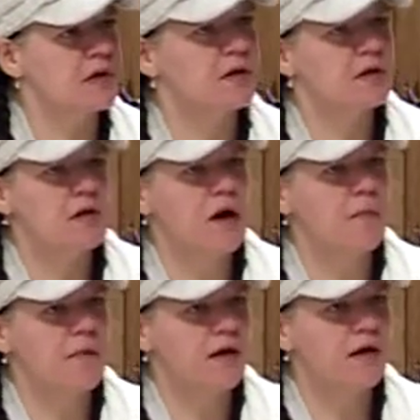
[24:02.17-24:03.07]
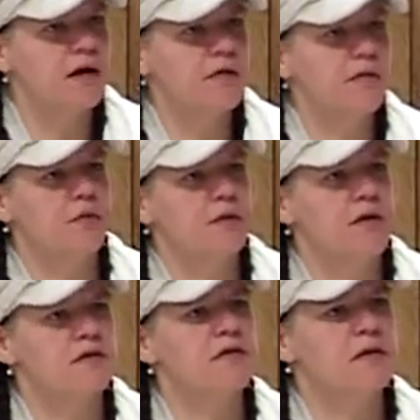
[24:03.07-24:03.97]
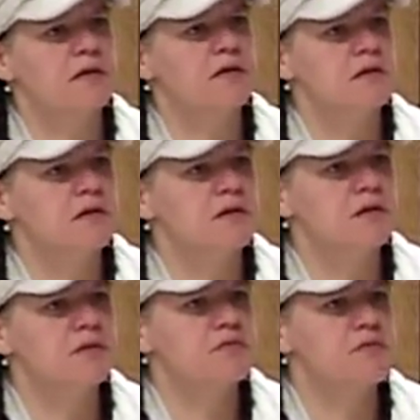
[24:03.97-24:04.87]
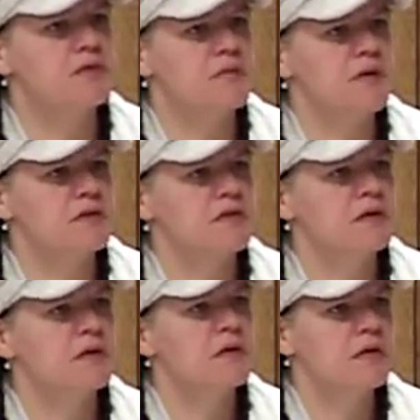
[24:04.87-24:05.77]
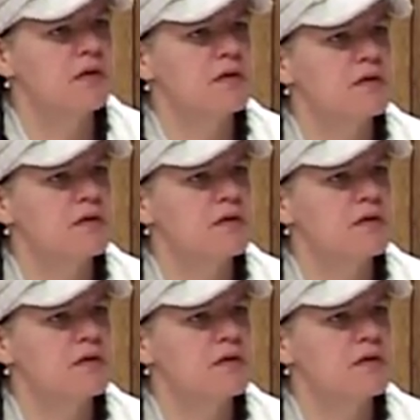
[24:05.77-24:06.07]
I can copy everyone else on the attorney's response? I may talk